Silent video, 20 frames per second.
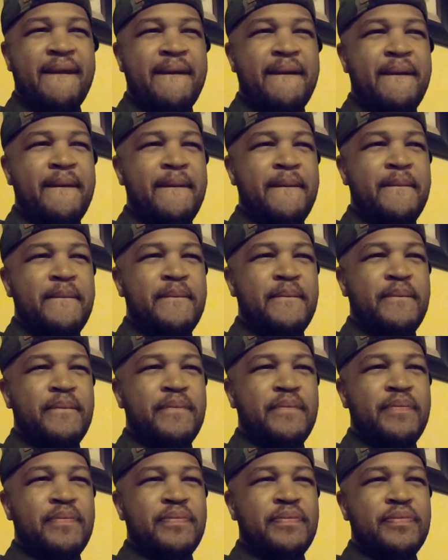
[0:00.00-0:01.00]

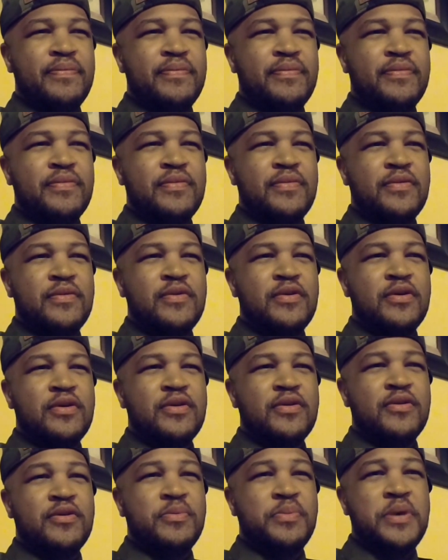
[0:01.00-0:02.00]

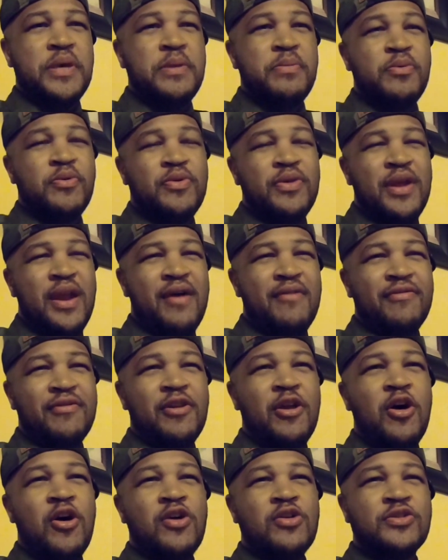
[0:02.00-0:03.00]
The people that I've
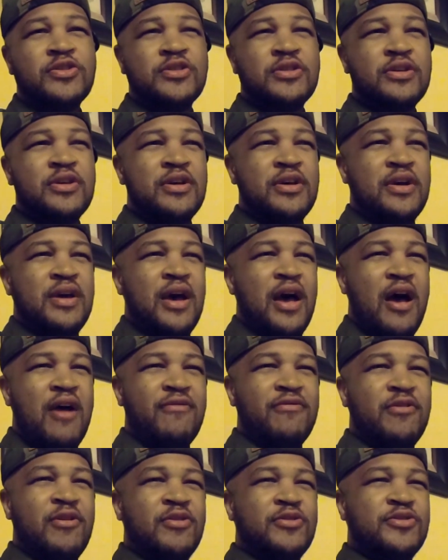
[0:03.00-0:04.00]
lost,
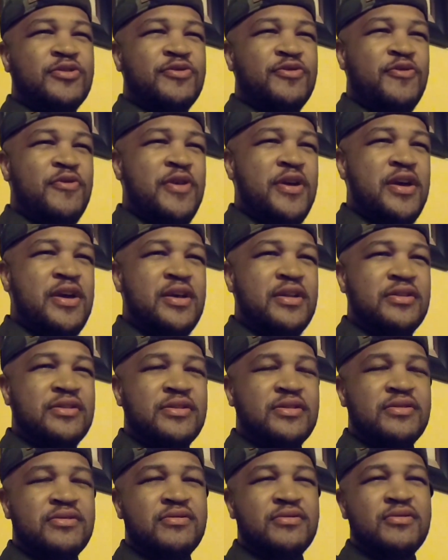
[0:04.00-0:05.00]
I've lost
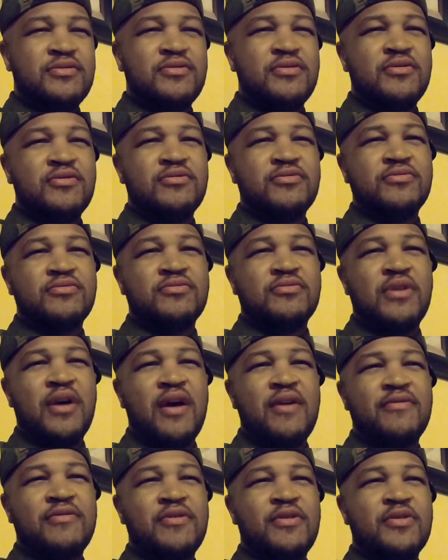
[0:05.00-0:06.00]
friends, you know.
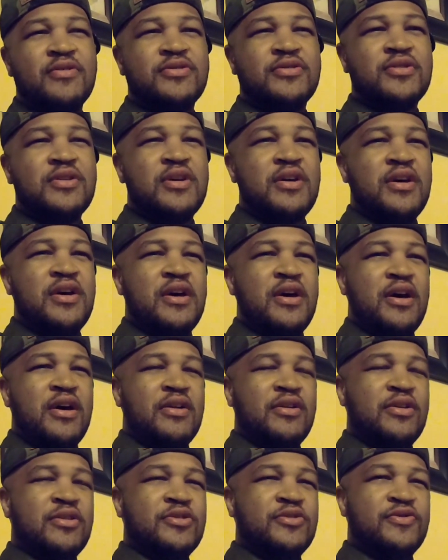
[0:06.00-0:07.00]
I
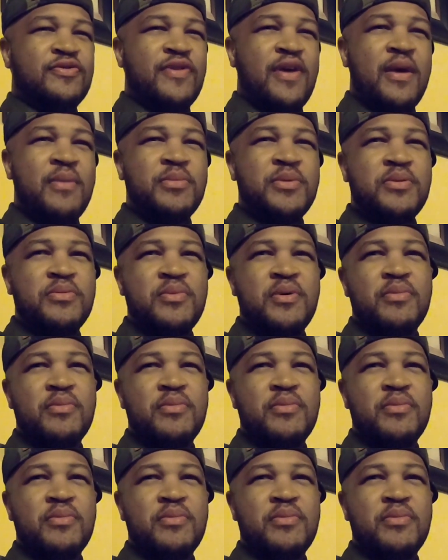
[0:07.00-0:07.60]
lost family